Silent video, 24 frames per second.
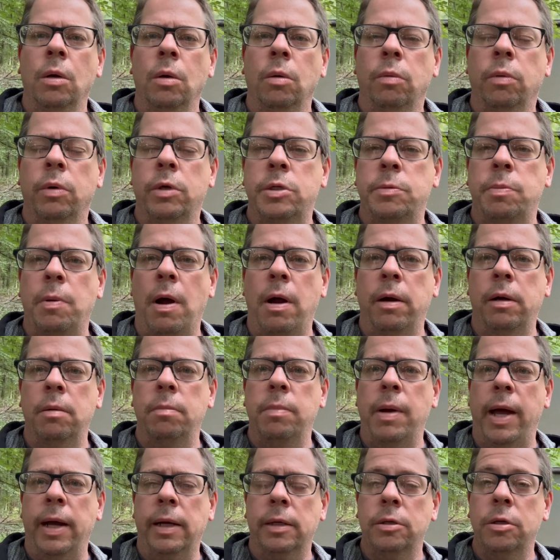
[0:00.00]
responded
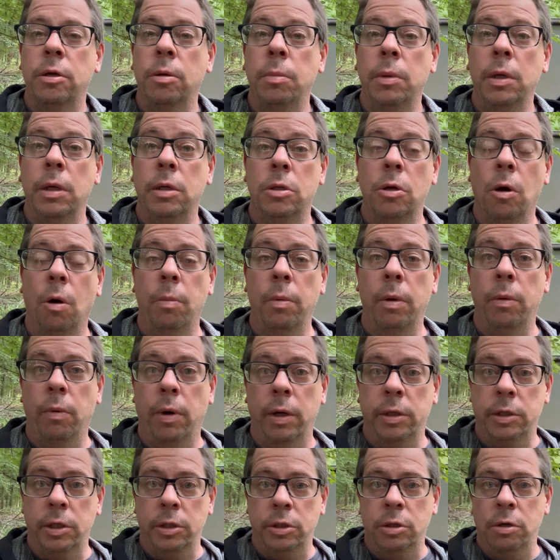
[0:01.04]
back to me and told me
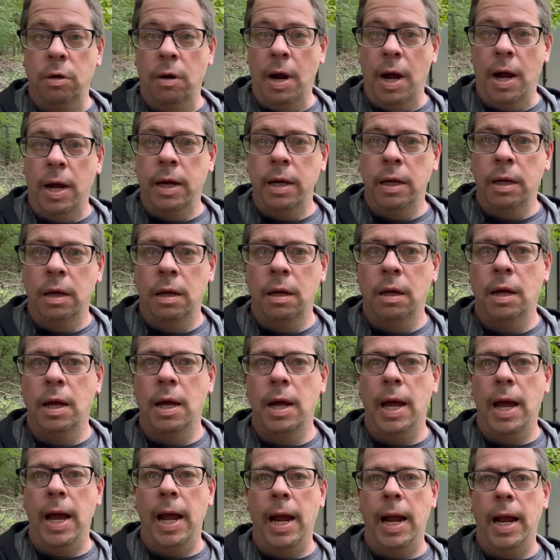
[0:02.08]
what to try,
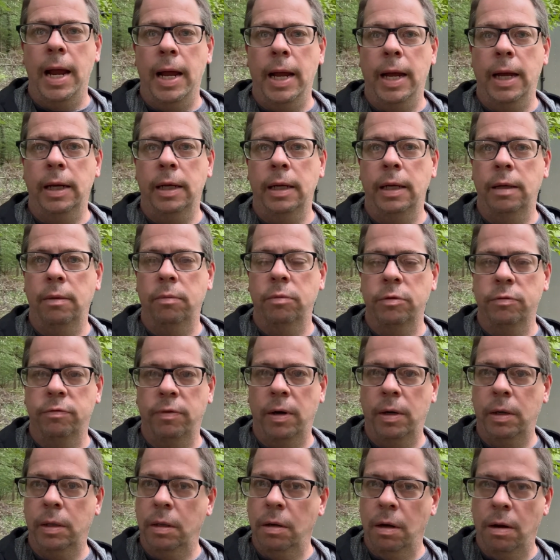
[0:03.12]
and he was
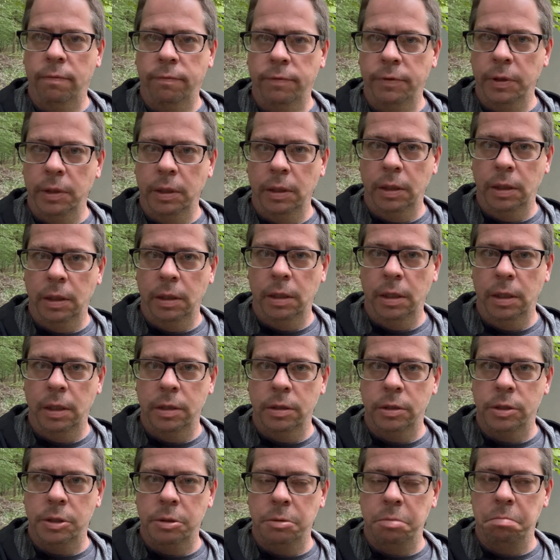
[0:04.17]
very confident in
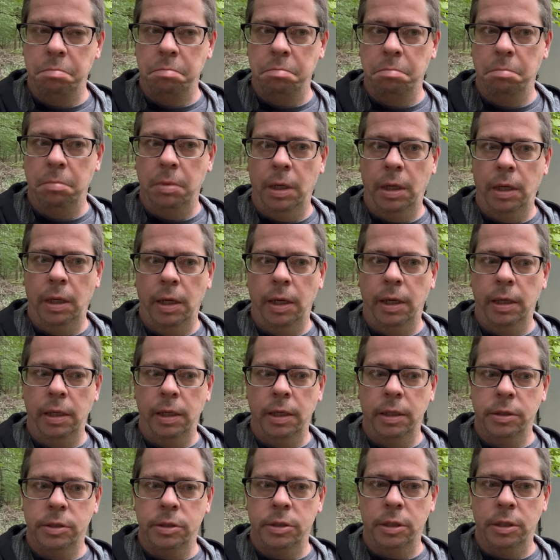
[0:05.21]
his
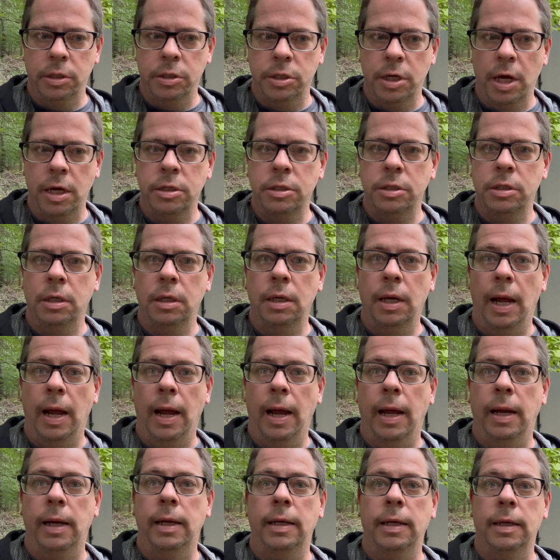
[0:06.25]
suggestion,
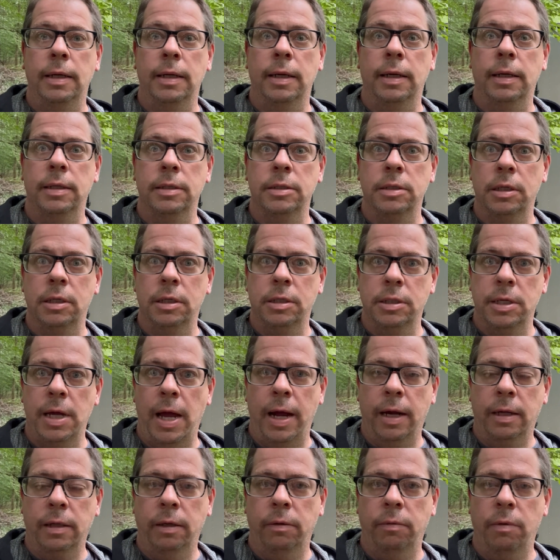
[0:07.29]
and he is
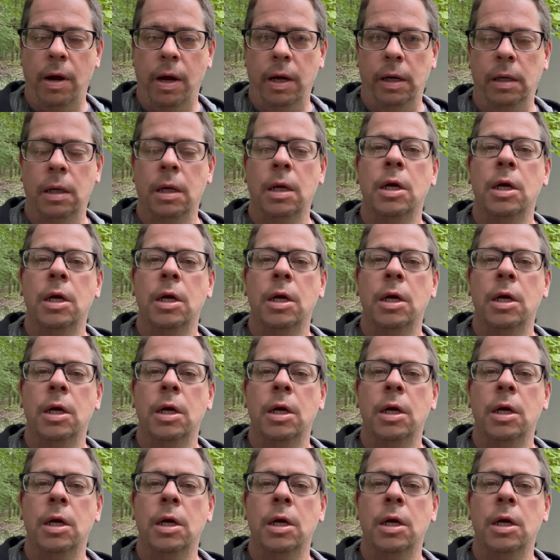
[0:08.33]
exactly right.